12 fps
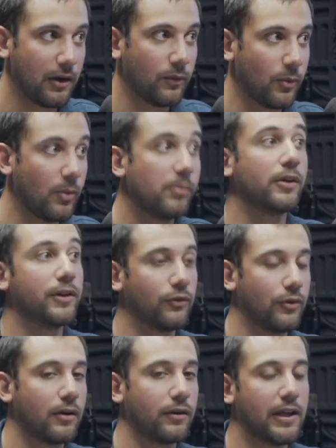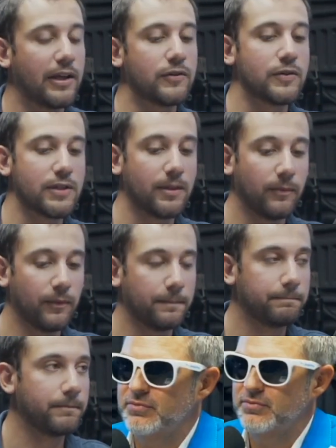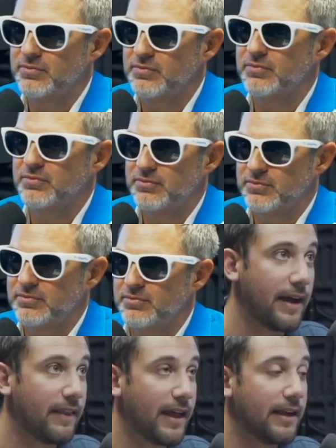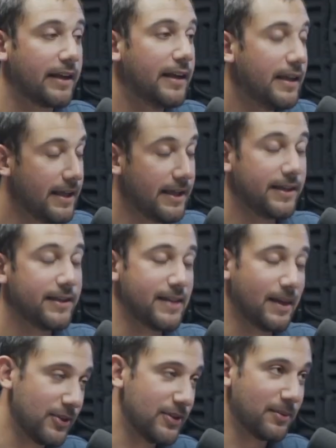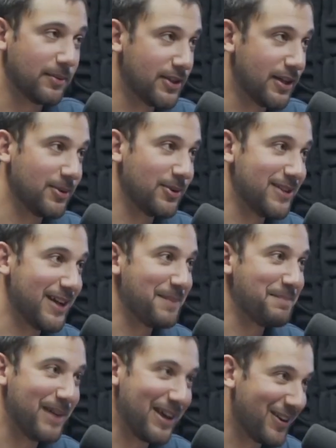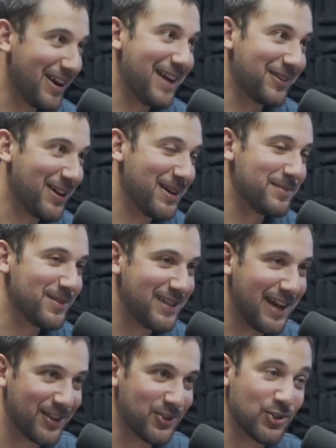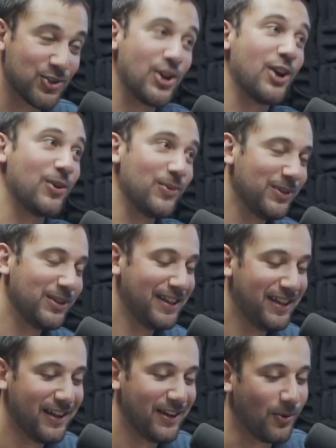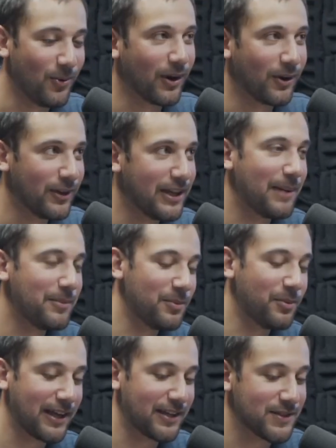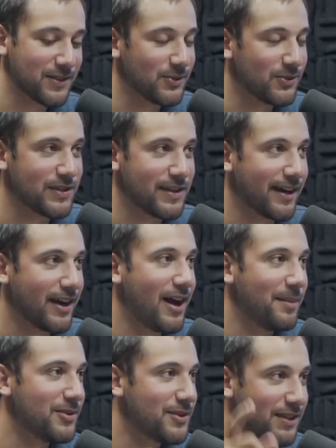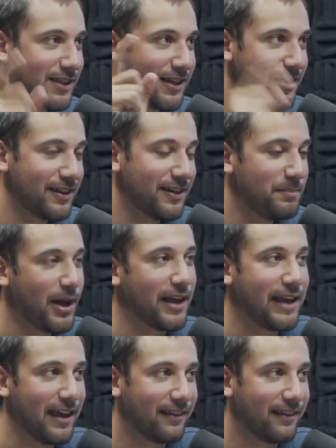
where we're building strong relationships? And you can find that at www.betteroutcomes.show or at rehabupracticesolutions.com and just click on podcast.